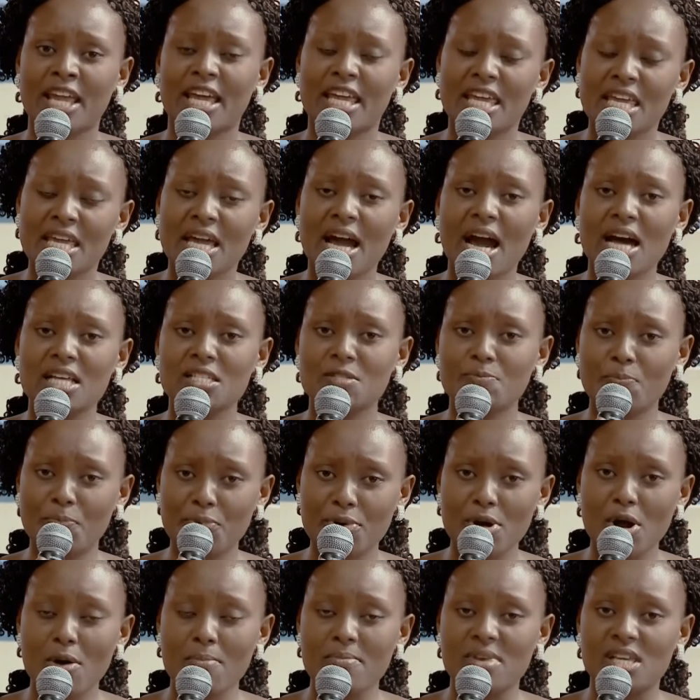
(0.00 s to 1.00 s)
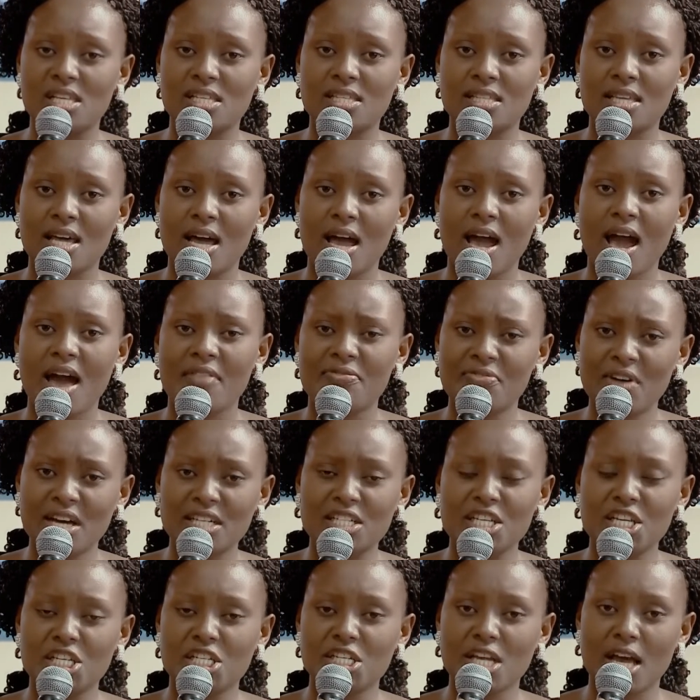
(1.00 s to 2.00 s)
he has promised
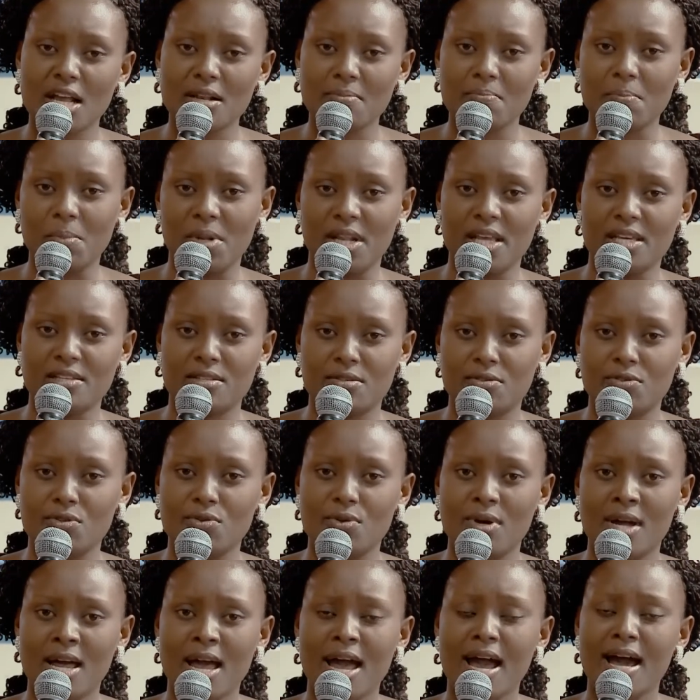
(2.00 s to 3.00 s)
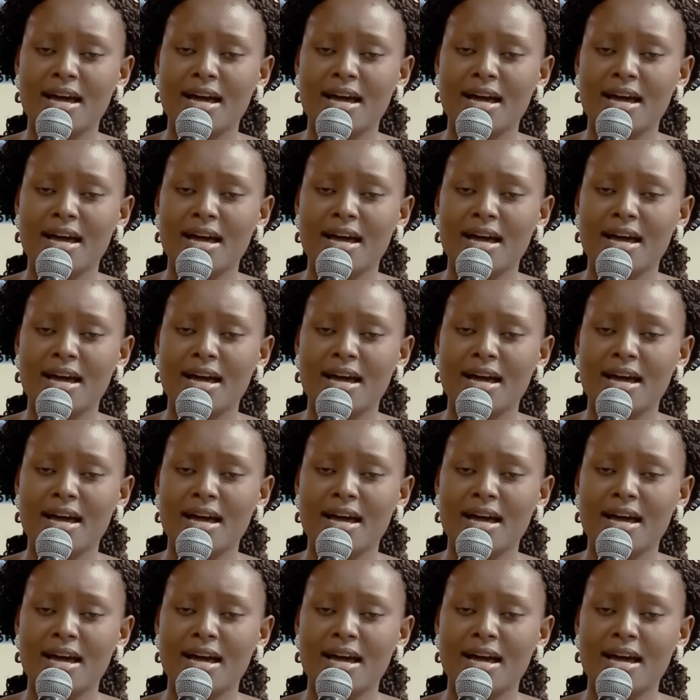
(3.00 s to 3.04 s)
that He shall bless you.